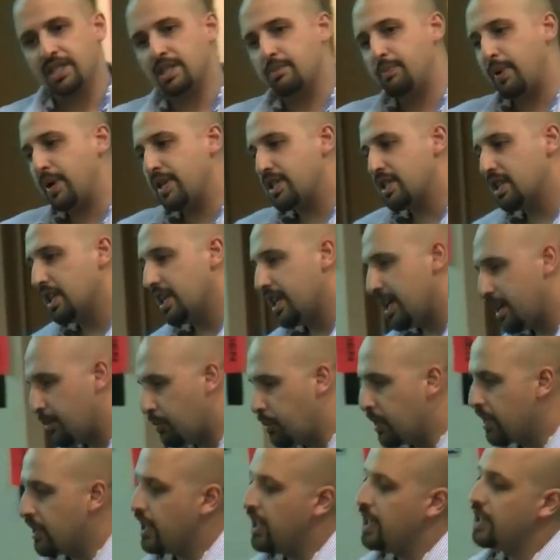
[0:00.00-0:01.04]
especially
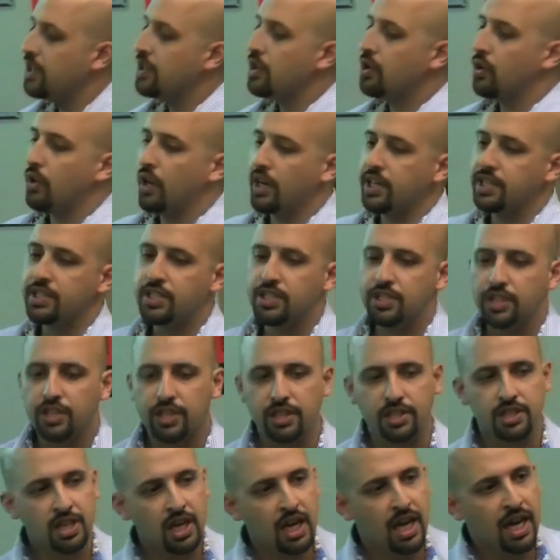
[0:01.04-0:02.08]
within
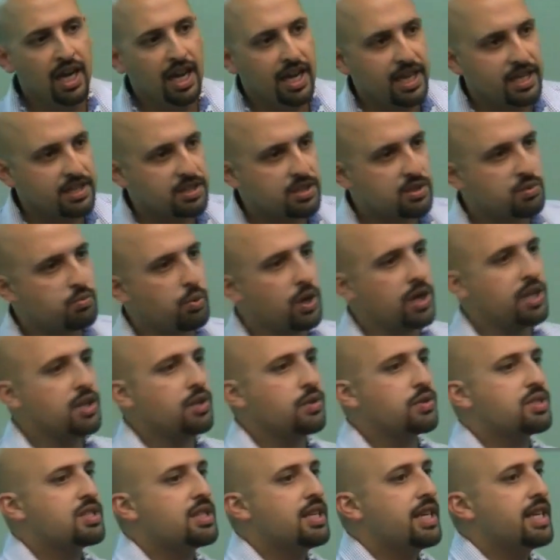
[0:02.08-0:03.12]
Christchurch, is one of
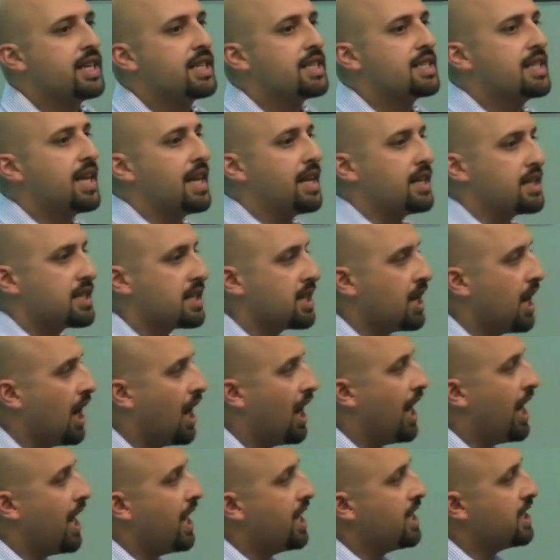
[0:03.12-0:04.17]
those things that is
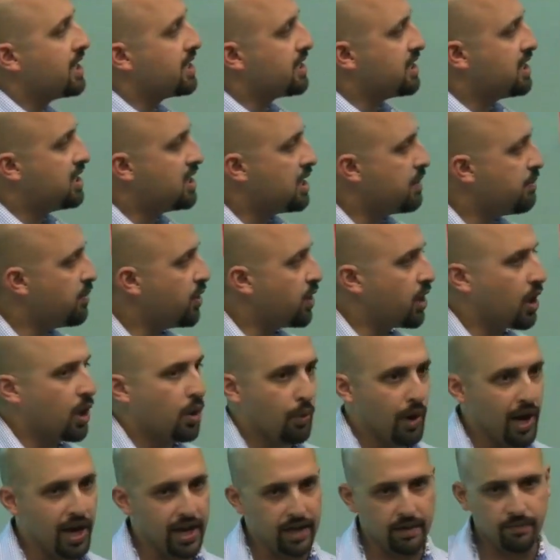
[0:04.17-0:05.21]
kind of simmering
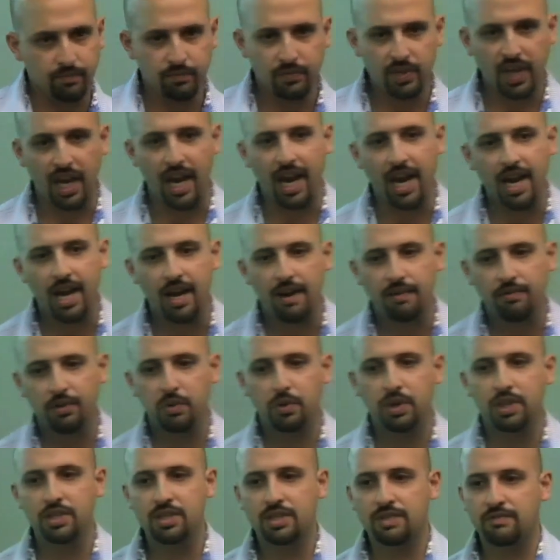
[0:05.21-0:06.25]
away.
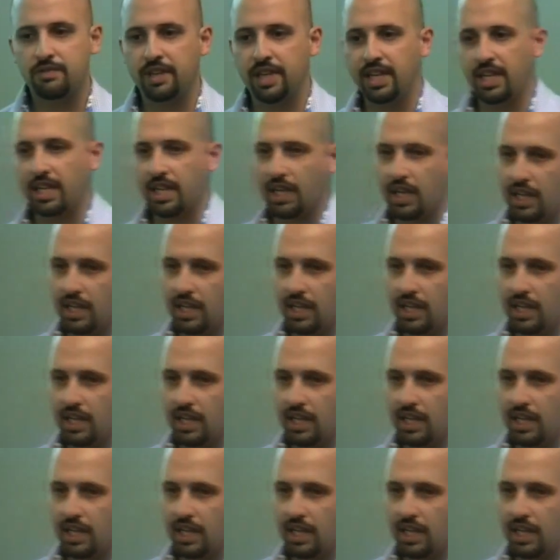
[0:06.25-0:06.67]
Everyone's feeling a